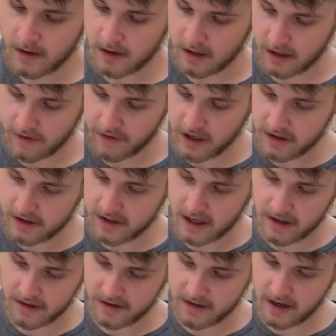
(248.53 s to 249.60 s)
Like if I just
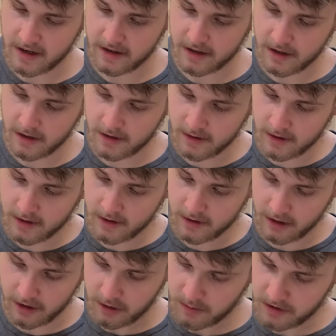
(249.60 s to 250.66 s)
had a steak
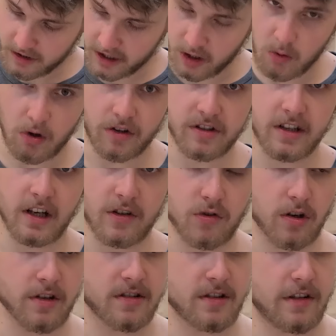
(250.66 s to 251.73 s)
and it was high quality, I
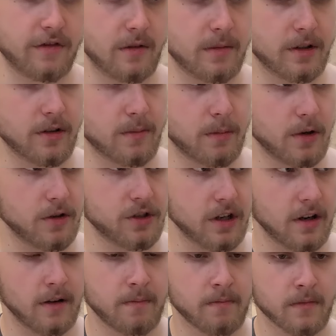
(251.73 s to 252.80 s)
trusted from a good
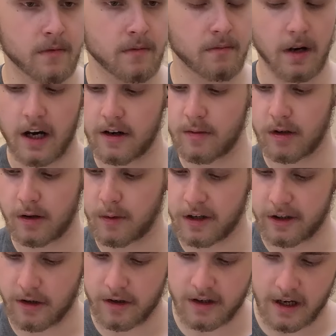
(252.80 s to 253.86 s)
butcher, I don't really
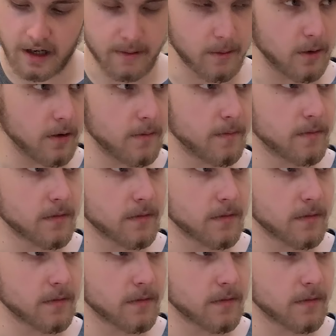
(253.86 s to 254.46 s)
want to cook it anymore.